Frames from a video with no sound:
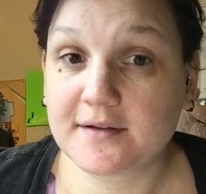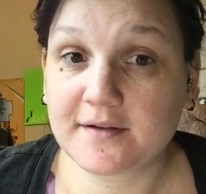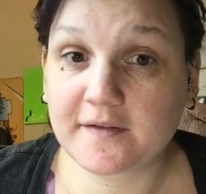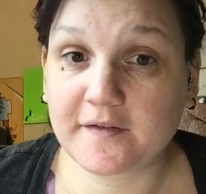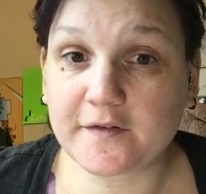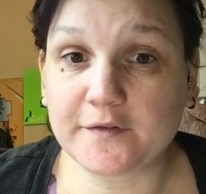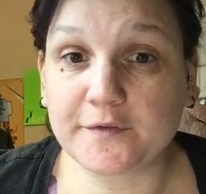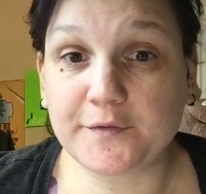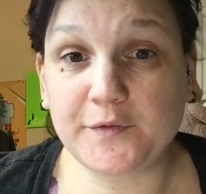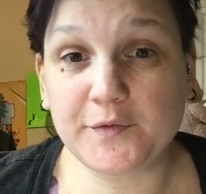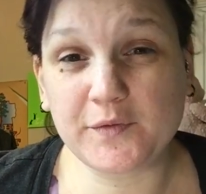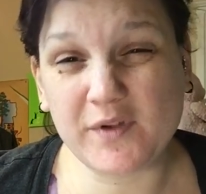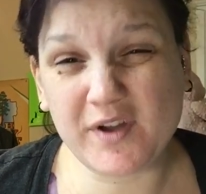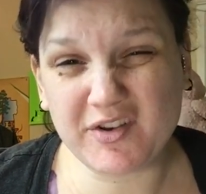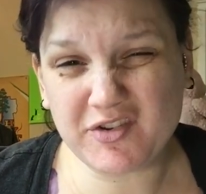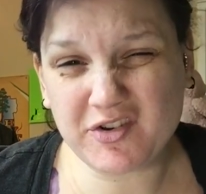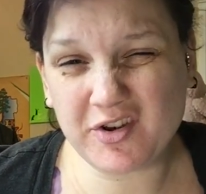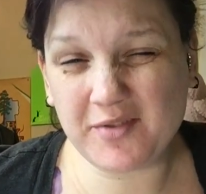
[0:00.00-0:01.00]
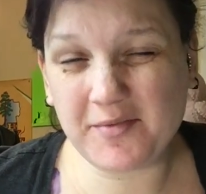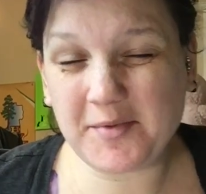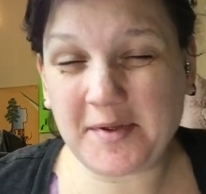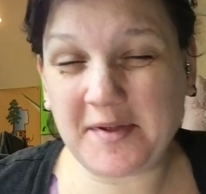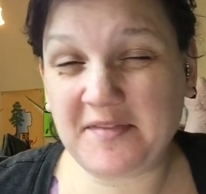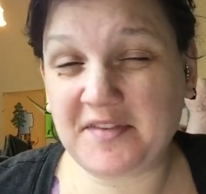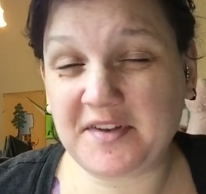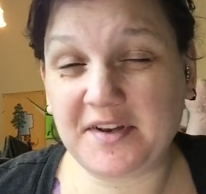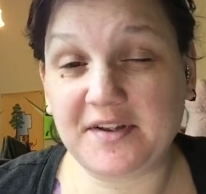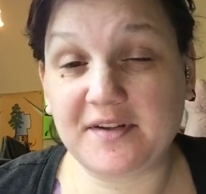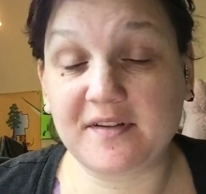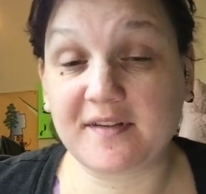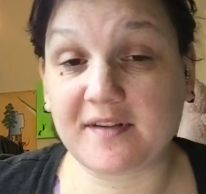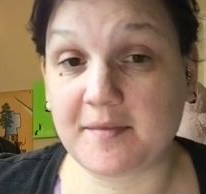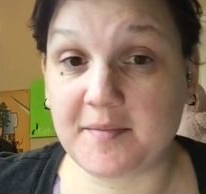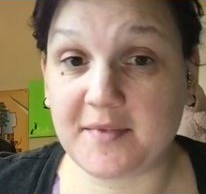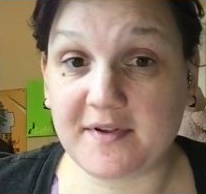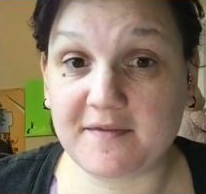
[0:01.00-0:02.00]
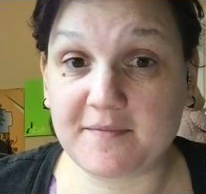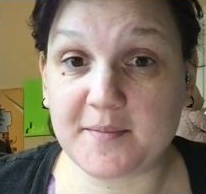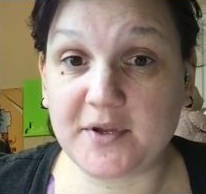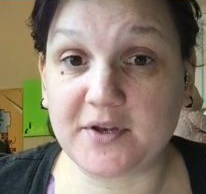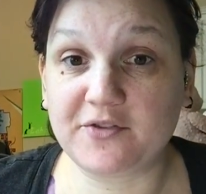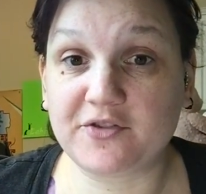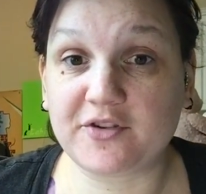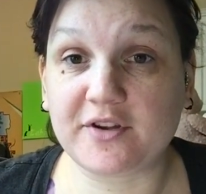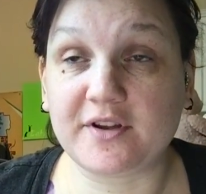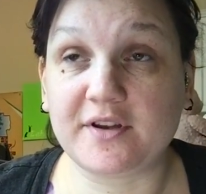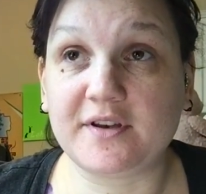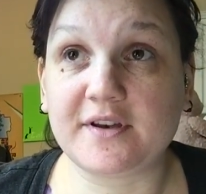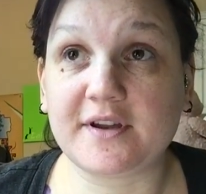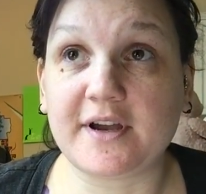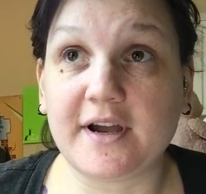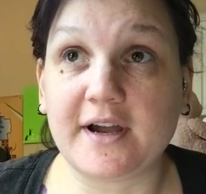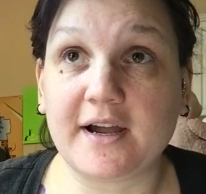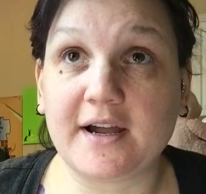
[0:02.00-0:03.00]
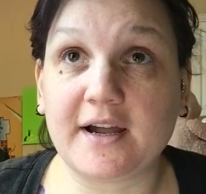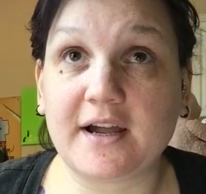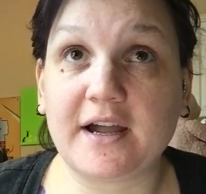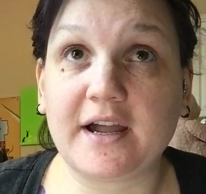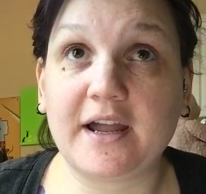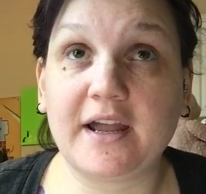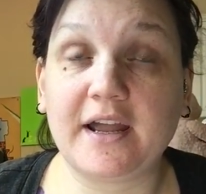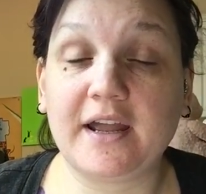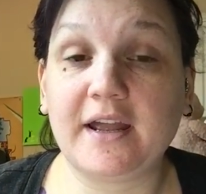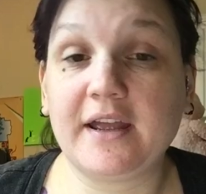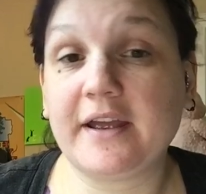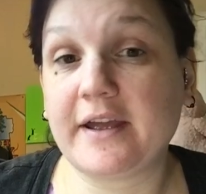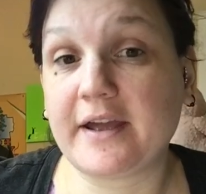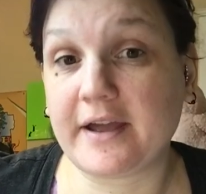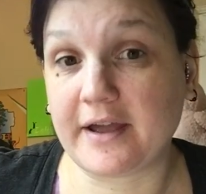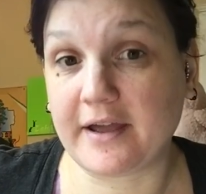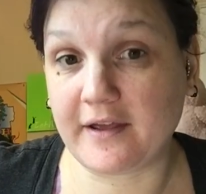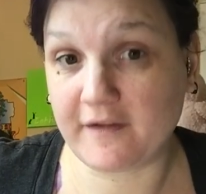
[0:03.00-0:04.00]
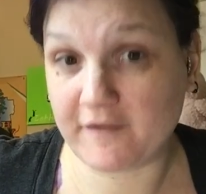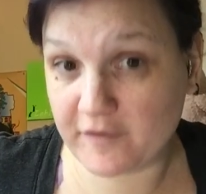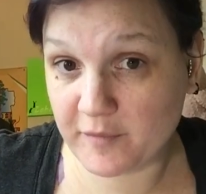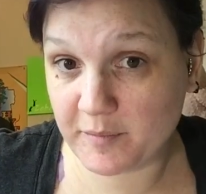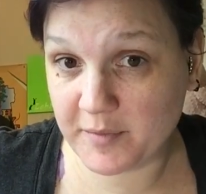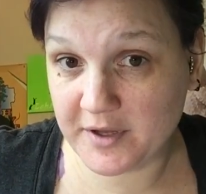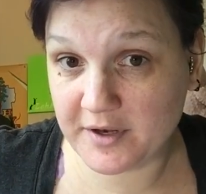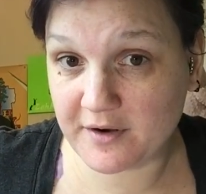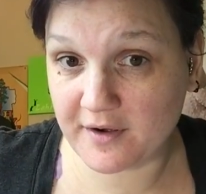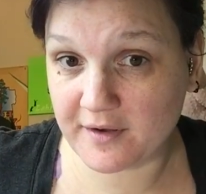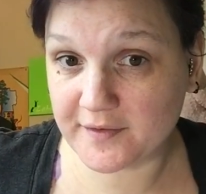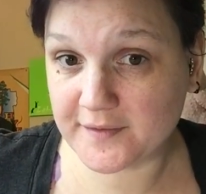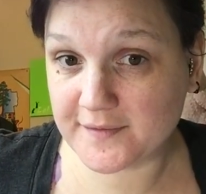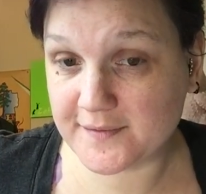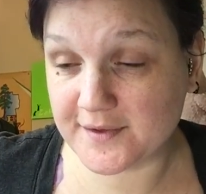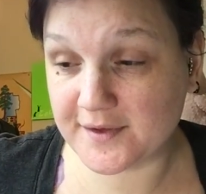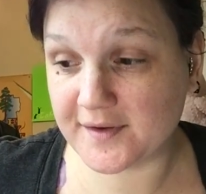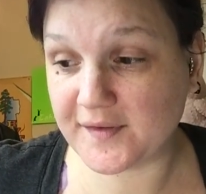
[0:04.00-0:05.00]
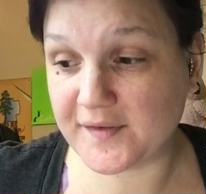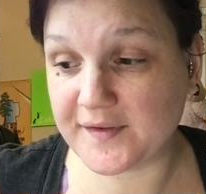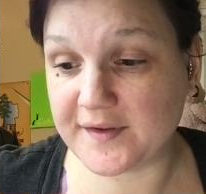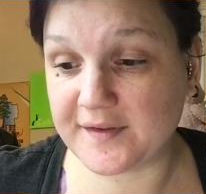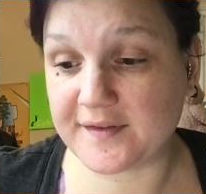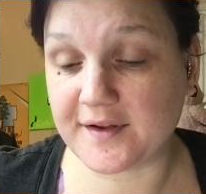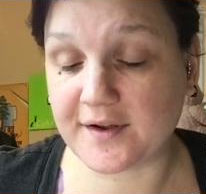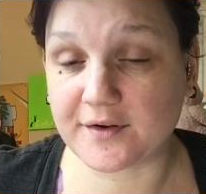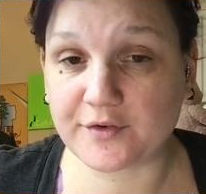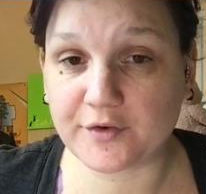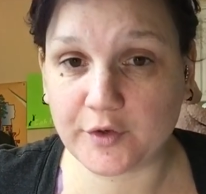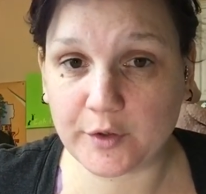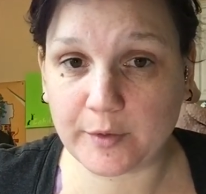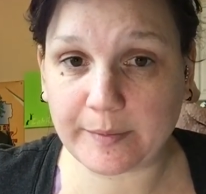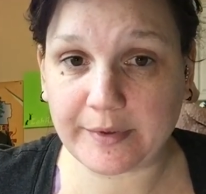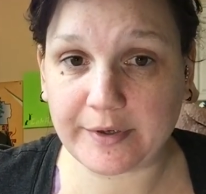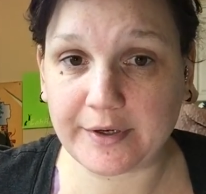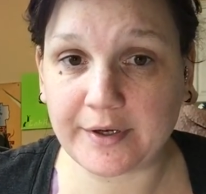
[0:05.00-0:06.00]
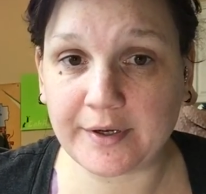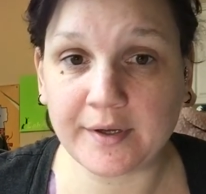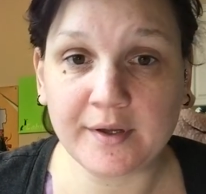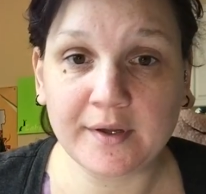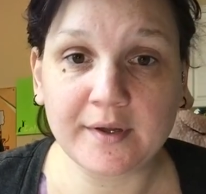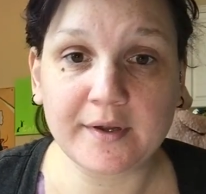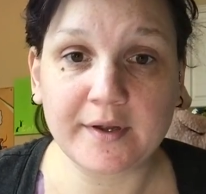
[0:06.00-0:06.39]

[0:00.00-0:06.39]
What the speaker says: So if you're watching my videos, I may have mentioned I have been off of work since October.